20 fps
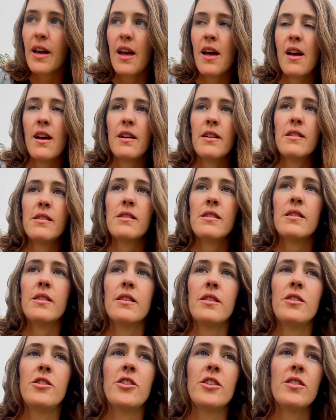and
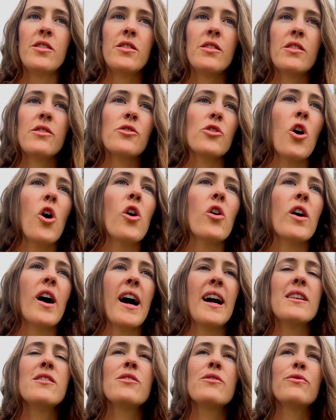just there's all
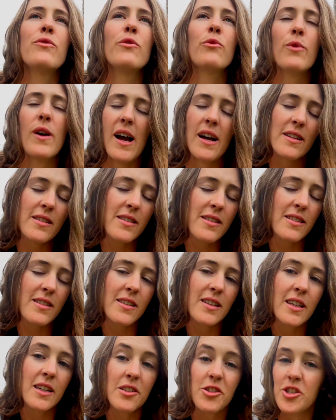kinds of rest.
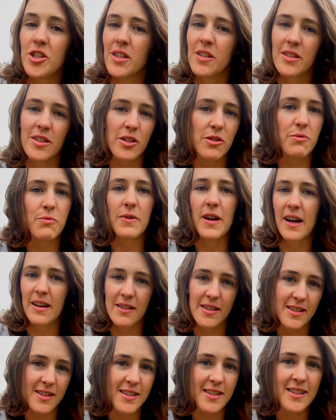Jesus
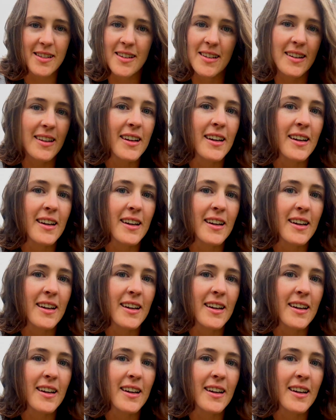rested